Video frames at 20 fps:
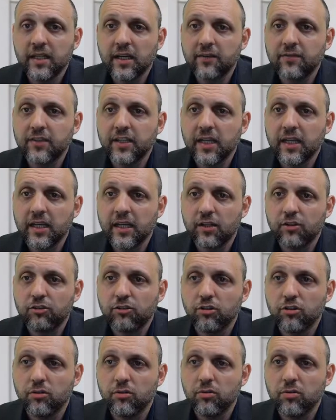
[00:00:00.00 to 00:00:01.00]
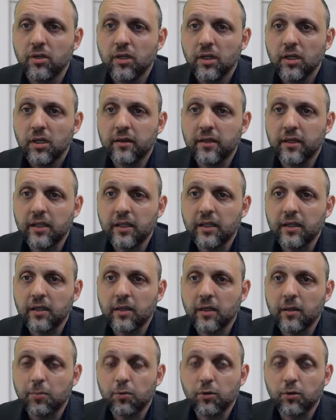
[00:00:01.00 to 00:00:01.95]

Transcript: FDA issued the